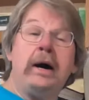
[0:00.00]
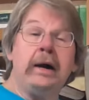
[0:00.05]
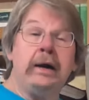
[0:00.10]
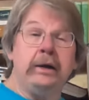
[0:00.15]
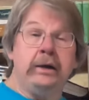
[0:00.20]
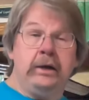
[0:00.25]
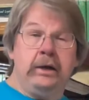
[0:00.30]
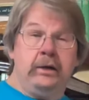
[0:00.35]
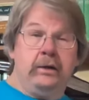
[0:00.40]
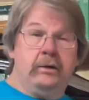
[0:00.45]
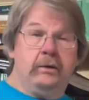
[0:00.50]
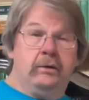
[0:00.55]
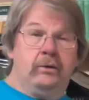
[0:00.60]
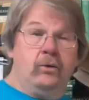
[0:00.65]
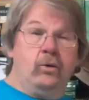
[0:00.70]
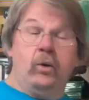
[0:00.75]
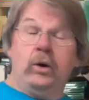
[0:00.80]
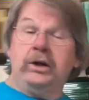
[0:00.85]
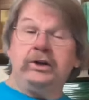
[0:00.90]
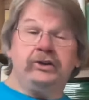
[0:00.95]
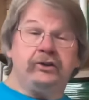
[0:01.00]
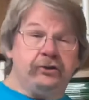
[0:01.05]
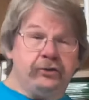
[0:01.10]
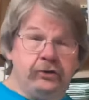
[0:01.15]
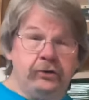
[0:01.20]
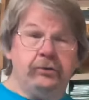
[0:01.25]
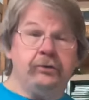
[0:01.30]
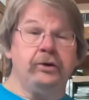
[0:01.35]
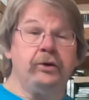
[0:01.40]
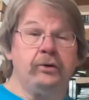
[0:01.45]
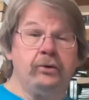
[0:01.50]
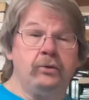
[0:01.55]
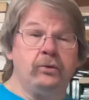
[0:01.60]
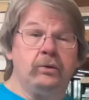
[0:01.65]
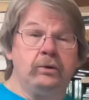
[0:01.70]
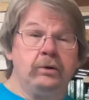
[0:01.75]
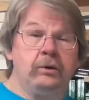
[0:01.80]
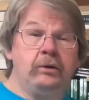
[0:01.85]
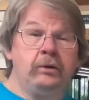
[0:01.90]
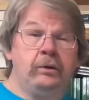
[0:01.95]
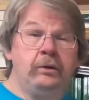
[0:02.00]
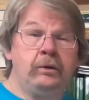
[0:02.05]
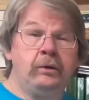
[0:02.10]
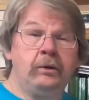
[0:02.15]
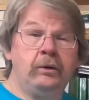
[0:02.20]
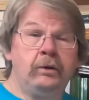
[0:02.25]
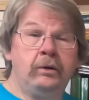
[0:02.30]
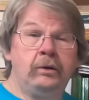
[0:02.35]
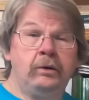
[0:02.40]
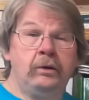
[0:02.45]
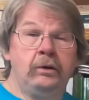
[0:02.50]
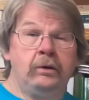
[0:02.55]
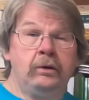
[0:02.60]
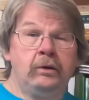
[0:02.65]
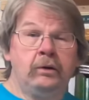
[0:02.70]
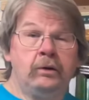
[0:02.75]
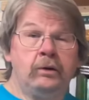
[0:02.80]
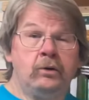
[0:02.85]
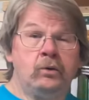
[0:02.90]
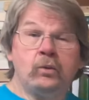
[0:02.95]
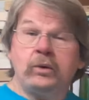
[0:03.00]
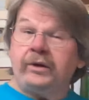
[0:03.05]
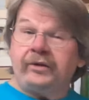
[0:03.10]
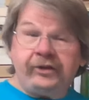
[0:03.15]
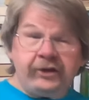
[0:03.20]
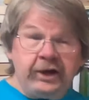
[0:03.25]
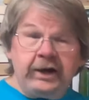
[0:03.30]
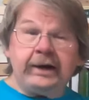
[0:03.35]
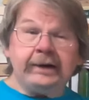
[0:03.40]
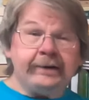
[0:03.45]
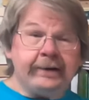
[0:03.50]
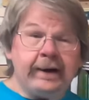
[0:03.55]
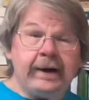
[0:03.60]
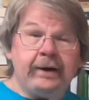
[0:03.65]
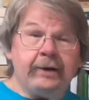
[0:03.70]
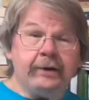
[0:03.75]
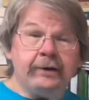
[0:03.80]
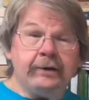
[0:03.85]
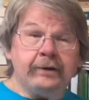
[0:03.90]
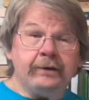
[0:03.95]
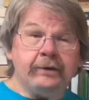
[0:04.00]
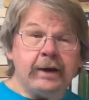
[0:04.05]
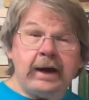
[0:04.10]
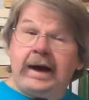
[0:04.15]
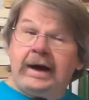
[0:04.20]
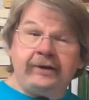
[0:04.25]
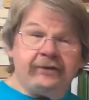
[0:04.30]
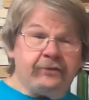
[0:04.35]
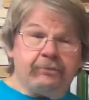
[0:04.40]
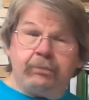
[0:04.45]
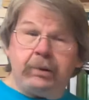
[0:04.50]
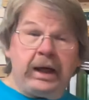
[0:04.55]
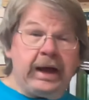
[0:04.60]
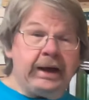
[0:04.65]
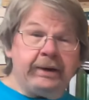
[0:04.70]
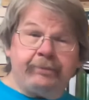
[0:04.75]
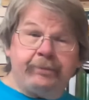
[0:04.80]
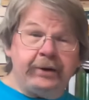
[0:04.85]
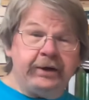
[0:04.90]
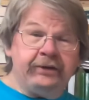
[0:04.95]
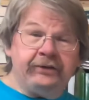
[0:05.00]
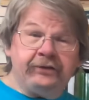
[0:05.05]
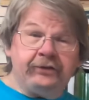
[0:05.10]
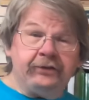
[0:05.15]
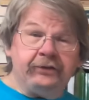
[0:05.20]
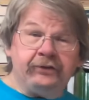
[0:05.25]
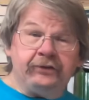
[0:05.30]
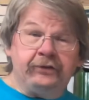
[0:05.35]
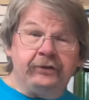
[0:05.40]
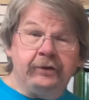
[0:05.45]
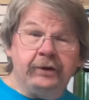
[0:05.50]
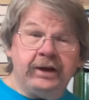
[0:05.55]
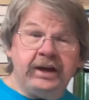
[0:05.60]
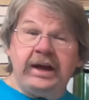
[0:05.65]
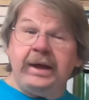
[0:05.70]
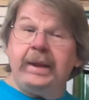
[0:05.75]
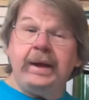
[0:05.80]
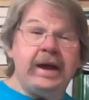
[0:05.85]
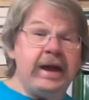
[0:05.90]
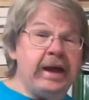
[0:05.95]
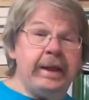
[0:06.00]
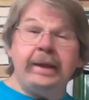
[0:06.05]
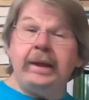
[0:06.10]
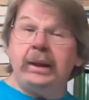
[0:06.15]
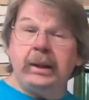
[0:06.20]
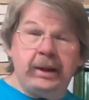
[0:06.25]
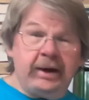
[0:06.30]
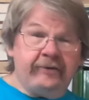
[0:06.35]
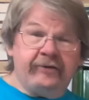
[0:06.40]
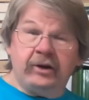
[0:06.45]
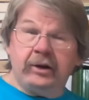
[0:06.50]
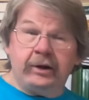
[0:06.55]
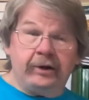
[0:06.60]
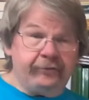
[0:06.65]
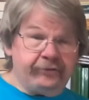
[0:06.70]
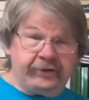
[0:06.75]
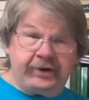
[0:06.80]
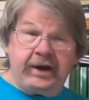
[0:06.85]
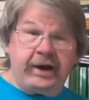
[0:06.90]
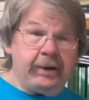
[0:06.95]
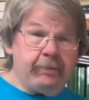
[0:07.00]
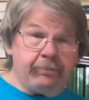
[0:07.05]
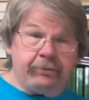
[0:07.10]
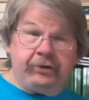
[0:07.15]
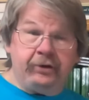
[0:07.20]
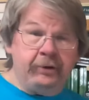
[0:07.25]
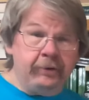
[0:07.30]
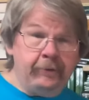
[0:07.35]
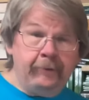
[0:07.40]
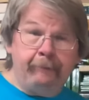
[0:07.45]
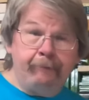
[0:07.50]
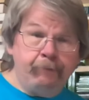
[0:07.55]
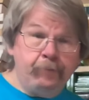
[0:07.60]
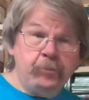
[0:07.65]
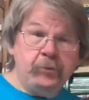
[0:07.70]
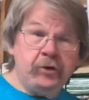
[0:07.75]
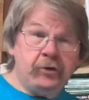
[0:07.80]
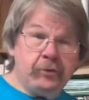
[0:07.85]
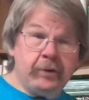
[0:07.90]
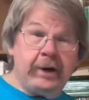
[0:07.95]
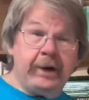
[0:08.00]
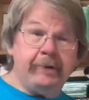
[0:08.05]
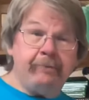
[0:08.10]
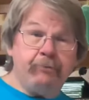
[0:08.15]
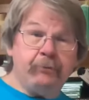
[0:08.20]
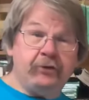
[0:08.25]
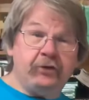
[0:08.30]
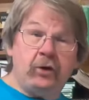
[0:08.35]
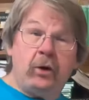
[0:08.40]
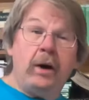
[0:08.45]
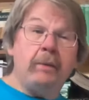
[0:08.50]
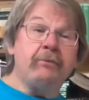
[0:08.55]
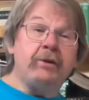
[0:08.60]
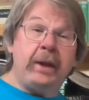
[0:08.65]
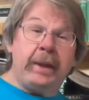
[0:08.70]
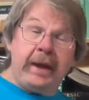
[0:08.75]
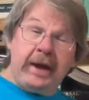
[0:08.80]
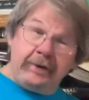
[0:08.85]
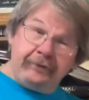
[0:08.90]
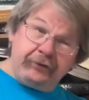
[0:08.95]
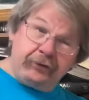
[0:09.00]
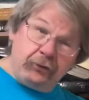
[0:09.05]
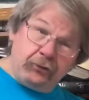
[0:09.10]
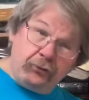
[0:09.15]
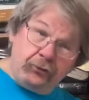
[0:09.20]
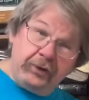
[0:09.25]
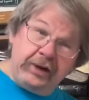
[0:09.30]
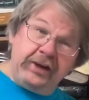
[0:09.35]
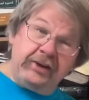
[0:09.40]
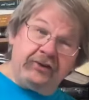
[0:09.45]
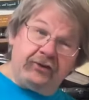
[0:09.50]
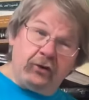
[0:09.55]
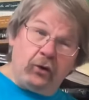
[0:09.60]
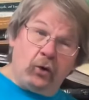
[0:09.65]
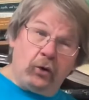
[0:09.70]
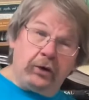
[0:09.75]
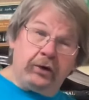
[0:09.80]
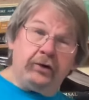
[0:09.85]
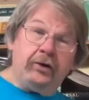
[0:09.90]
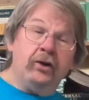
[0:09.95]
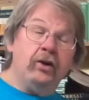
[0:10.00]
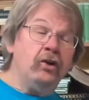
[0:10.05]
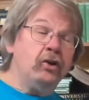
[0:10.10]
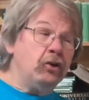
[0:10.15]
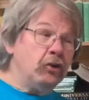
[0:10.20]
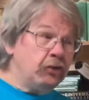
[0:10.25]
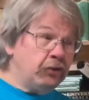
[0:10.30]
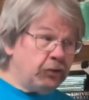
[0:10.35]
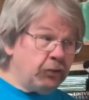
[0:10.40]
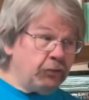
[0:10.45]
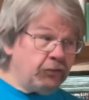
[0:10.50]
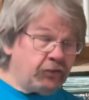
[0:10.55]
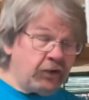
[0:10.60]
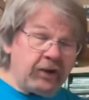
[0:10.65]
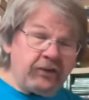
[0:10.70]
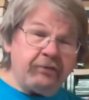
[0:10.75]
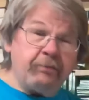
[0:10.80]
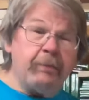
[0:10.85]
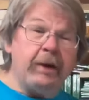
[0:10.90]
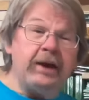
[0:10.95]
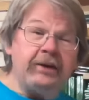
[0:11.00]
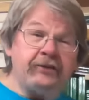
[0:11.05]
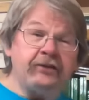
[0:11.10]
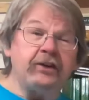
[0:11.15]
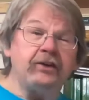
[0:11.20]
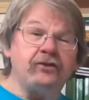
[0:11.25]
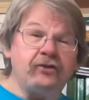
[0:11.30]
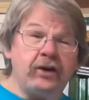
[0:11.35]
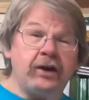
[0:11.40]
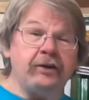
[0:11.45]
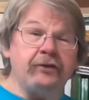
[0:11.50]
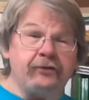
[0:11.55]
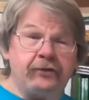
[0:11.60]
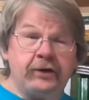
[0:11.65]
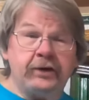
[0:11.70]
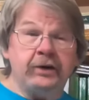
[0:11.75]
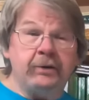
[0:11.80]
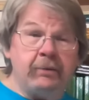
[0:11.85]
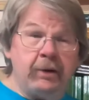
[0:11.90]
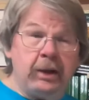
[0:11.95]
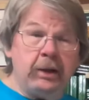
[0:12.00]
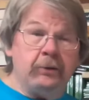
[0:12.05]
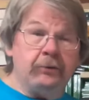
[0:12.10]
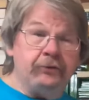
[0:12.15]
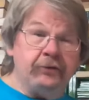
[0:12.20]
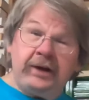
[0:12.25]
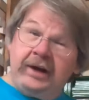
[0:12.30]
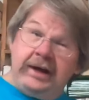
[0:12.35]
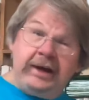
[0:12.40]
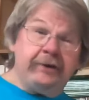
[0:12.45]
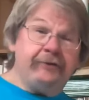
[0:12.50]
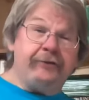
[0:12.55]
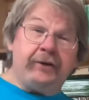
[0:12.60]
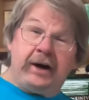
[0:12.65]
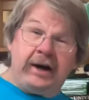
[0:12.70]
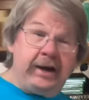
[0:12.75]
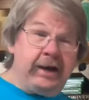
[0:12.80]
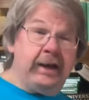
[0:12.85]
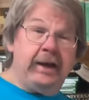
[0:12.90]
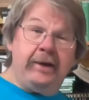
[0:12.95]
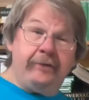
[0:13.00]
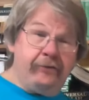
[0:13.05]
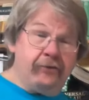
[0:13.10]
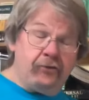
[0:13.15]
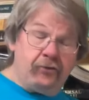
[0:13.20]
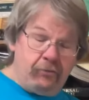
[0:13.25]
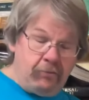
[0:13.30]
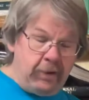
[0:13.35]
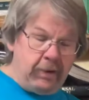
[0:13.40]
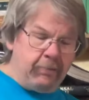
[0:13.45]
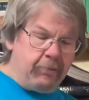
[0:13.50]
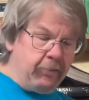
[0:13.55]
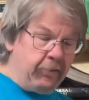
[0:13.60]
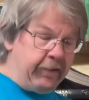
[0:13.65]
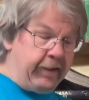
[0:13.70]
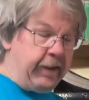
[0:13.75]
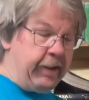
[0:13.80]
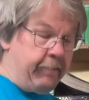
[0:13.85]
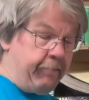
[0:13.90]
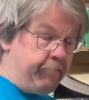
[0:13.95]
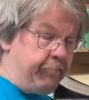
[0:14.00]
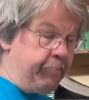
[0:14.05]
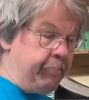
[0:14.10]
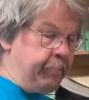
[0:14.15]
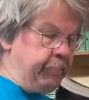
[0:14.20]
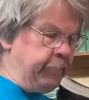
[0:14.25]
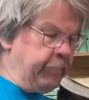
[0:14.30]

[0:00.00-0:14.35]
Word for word: idea what to do with the Italian as black pieces in any level of depth, right? So I'm going to have to resort to just basic chess fundamentals, if I even remember them.